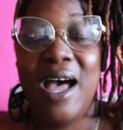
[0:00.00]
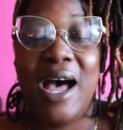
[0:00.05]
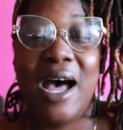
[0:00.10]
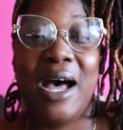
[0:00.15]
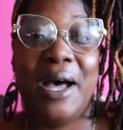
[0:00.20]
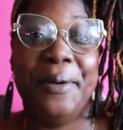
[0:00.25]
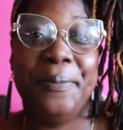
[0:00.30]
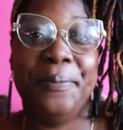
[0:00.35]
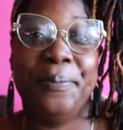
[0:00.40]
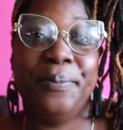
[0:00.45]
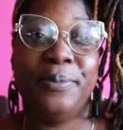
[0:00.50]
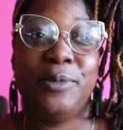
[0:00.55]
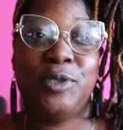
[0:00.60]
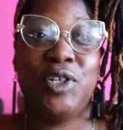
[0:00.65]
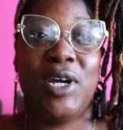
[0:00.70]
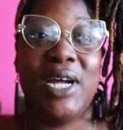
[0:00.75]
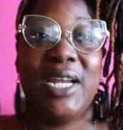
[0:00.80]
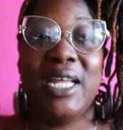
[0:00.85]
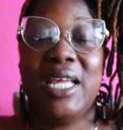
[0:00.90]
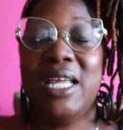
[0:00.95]
I'm
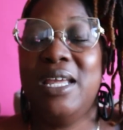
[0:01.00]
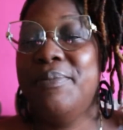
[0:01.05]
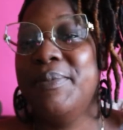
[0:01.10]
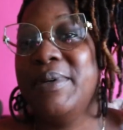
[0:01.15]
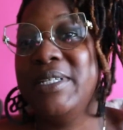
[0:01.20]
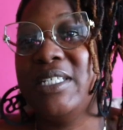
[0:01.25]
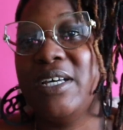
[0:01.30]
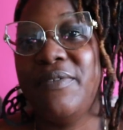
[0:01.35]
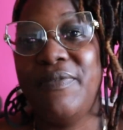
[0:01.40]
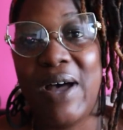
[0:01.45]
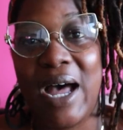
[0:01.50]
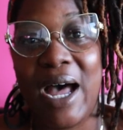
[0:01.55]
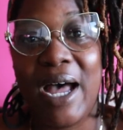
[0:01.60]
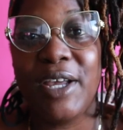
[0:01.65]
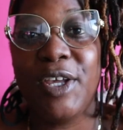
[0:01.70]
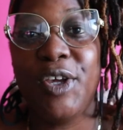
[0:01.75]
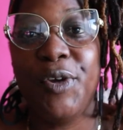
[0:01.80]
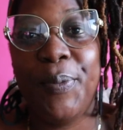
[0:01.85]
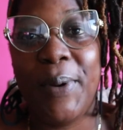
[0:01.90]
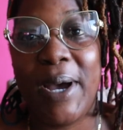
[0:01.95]
trying to keep myself
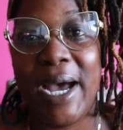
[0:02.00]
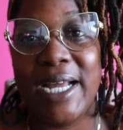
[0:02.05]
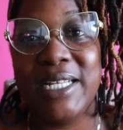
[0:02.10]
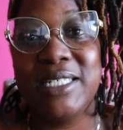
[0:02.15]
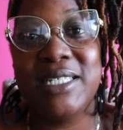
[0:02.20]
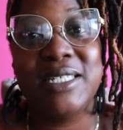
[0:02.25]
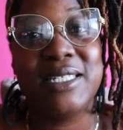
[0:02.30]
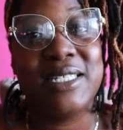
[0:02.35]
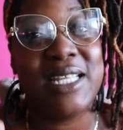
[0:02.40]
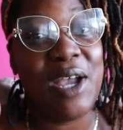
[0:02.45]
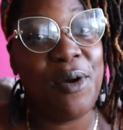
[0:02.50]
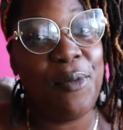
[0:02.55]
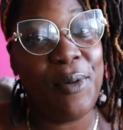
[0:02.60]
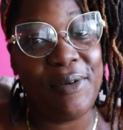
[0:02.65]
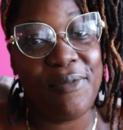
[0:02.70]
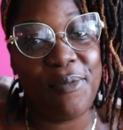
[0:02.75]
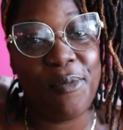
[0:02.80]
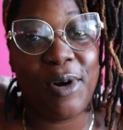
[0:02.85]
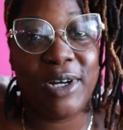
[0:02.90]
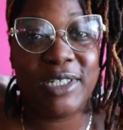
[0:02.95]
occupied to stay
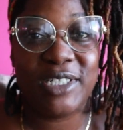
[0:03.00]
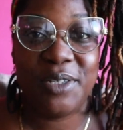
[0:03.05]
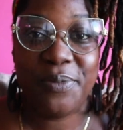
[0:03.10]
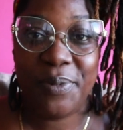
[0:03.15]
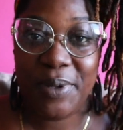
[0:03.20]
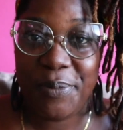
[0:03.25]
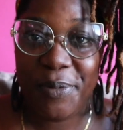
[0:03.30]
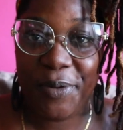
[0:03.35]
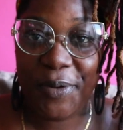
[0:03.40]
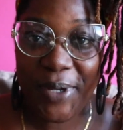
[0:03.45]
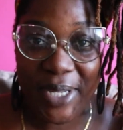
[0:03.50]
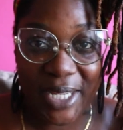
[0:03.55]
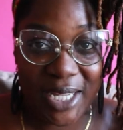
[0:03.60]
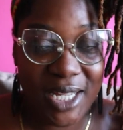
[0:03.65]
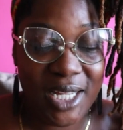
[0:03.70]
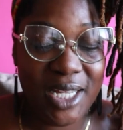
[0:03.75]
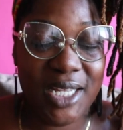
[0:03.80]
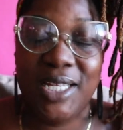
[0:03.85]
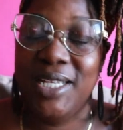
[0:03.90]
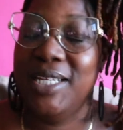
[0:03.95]
away from watching people
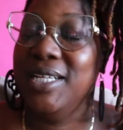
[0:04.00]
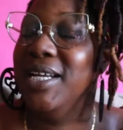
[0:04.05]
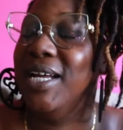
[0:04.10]
eat.